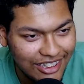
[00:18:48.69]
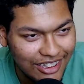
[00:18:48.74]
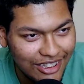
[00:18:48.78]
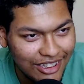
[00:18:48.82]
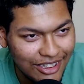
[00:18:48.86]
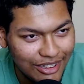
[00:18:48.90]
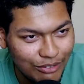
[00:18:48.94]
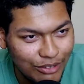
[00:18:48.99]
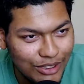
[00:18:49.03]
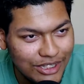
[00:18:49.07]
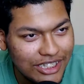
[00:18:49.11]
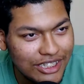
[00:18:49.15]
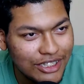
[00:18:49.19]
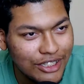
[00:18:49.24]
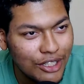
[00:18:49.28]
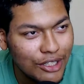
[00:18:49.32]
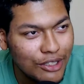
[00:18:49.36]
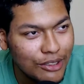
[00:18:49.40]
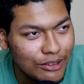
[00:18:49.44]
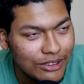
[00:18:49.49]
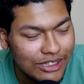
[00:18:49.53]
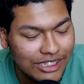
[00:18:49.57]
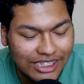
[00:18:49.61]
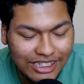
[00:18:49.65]
What's it
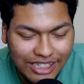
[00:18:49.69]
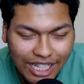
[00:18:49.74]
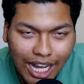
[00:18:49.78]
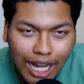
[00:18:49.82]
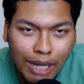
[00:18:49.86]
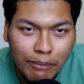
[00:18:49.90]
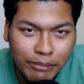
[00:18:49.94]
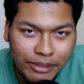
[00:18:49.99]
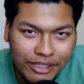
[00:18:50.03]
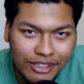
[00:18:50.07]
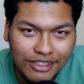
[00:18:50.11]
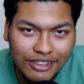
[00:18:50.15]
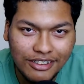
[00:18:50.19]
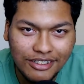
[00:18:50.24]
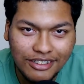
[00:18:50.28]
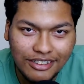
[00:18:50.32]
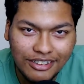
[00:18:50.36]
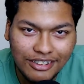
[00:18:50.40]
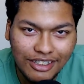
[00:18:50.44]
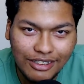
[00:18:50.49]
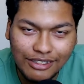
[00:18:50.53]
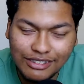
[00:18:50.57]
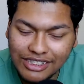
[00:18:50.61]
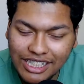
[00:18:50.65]
called? Sobbing.
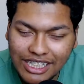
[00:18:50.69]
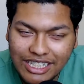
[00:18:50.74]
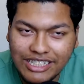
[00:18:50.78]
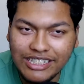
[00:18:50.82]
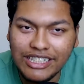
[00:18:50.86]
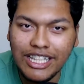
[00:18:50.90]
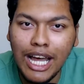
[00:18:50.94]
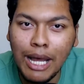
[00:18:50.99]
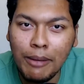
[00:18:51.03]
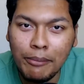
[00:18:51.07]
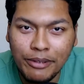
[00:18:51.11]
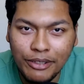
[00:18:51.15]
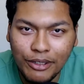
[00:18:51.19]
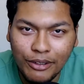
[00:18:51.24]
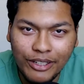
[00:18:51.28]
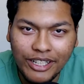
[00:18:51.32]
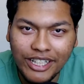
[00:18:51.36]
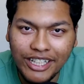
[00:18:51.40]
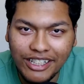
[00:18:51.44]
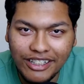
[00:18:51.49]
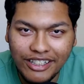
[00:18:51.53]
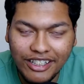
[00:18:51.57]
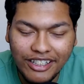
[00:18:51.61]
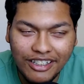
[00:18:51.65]
I was not slobbing on
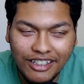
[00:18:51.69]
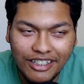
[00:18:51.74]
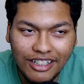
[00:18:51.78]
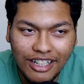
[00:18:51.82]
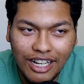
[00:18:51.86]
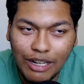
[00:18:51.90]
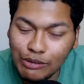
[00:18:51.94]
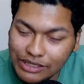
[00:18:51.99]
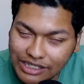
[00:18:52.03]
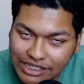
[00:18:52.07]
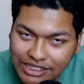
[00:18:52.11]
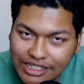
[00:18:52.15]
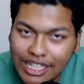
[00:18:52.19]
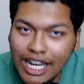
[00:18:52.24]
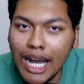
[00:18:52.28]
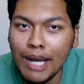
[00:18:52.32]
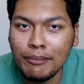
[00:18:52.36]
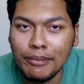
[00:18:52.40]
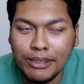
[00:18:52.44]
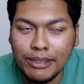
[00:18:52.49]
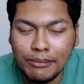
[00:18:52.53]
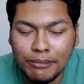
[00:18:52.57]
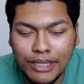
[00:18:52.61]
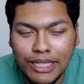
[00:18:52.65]
anything. I was
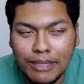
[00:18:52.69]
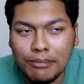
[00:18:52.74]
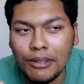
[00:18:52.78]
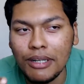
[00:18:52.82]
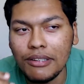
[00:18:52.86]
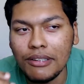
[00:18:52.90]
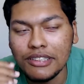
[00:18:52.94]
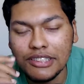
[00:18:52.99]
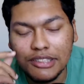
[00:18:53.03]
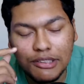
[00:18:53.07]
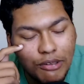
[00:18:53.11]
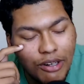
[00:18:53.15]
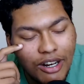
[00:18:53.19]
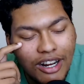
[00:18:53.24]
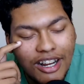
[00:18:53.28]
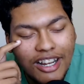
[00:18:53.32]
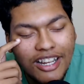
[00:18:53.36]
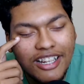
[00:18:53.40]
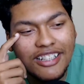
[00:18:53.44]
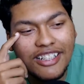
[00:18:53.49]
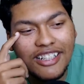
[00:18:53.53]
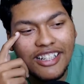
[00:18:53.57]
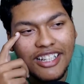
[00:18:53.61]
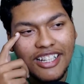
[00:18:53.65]
sobbing, people. I was
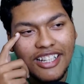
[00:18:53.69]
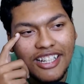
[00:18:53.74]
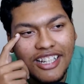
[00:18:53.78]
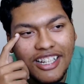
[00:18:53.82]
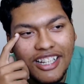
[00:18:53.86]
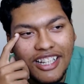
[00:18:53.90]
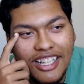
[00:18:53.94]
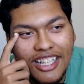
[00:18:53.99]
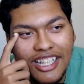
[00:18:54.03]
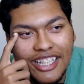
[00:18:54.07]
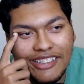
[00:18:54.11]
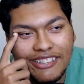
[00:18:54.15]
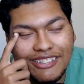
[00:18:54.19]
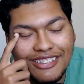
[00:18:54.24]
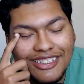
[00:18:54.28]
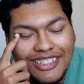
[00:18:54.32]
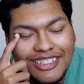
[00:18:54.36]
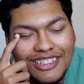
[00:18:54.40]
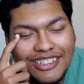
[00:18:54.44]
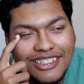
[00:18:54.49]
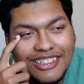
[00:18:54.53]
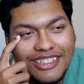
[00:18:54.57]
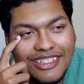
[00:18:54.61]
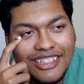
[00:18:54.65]
crying. And it was
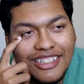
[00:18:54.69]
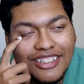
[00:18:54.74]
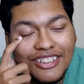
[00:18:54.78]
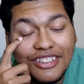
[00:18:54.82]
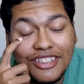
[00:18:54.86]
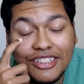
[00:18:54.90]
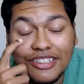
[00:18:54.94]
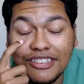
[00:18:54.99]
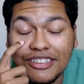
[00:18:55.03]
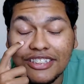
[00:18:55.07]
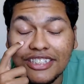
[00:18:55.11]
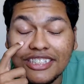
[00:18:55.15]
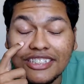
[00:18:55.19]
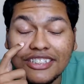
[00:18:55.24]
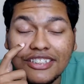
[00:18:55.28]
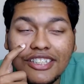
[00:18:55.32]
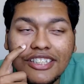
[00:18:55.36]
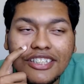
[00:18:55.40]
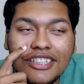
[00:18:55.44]
just, I don't know. It